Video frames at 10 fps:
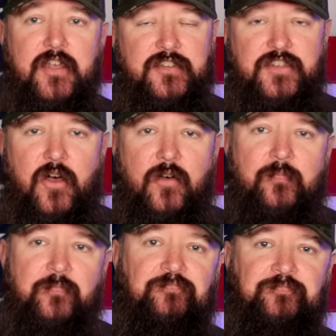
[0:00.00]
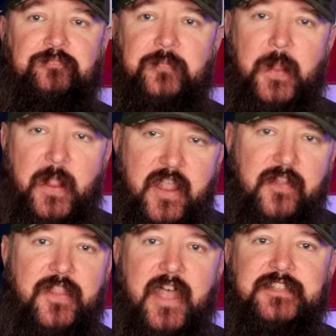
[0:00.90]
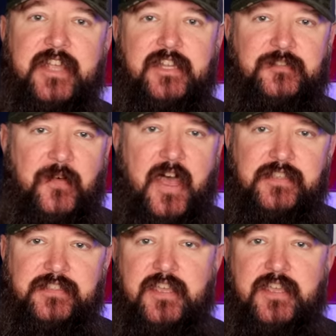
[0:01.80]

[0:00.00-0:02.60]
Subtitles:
So that satisfies